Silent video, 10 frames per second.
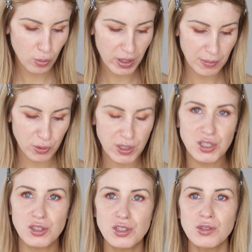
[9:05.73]
What I'm going
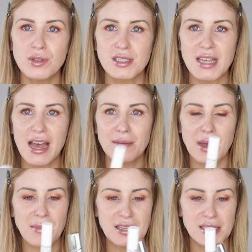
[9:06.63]
to do is add
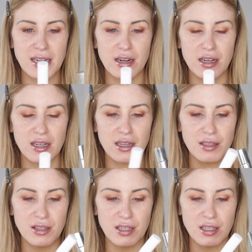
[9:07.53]
my
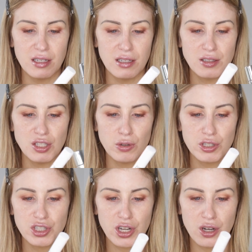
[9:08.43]
mascara, the
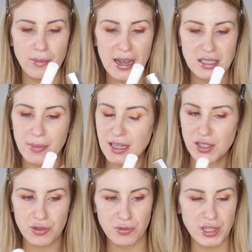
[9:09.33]
Diorshow
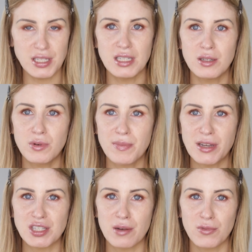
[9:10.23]
Maximizer 3D with
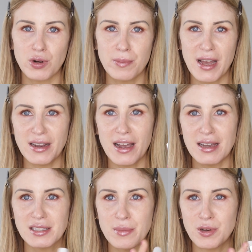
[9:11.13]
my Tom Ford
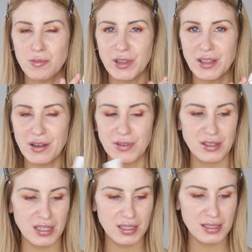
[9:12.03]
Badass. I've been really loving
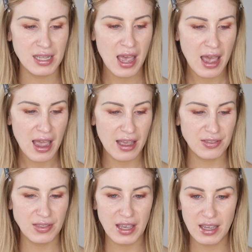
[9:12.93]
this.
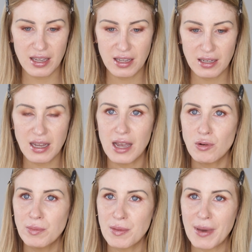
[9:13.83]
And then I
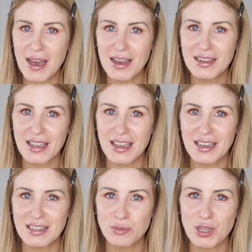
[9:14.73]
will be back
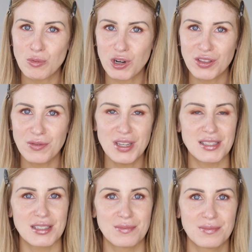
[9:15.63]
and we can work on the
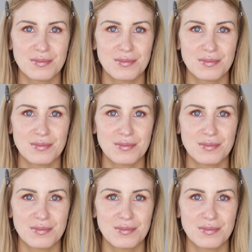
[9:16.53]
face.